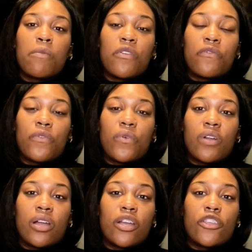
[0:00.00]

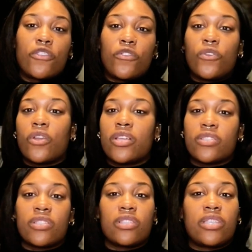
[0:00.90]
before your
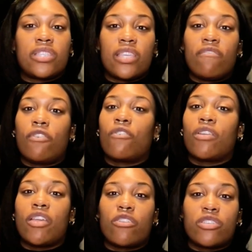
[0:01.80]
insulin is even going
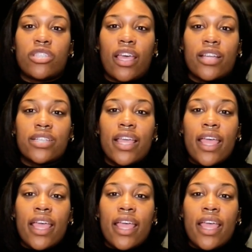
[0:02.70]
to intersect.